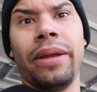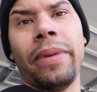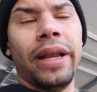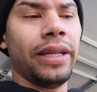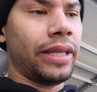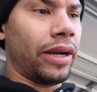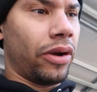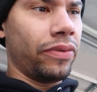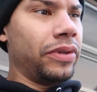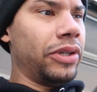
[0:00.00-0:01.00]
Might need to take
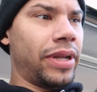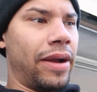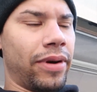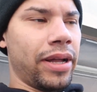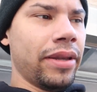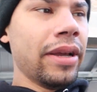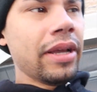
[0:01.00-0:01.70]
off your tie rod.